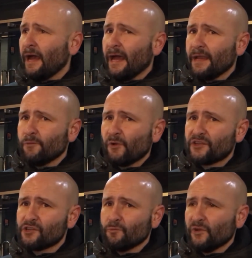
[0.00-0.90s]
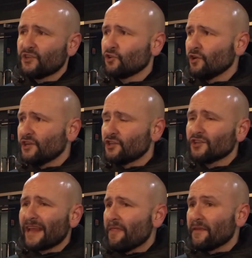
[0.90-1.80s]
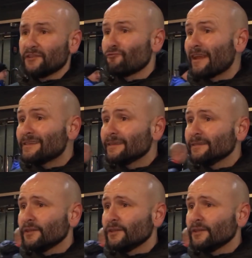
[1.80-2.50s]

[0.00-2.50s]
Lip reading: and which suddenly starts getting things right.